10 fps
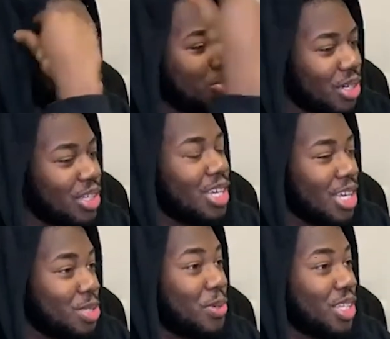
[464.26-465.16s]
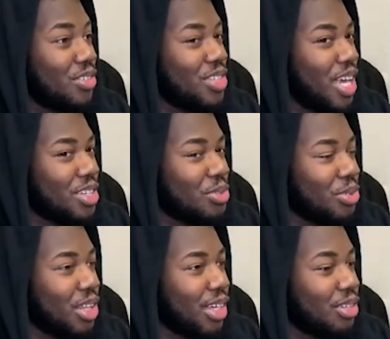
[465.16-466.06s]
especially when speaking of deaths,
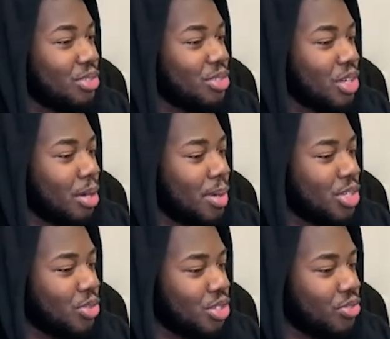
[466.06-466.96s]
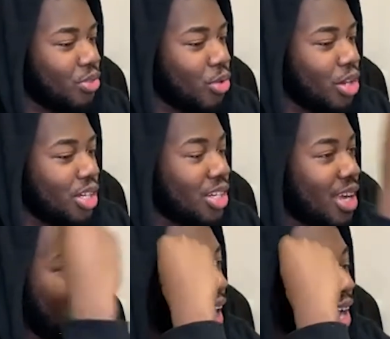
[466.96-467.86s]
with like you talking about George Floyd,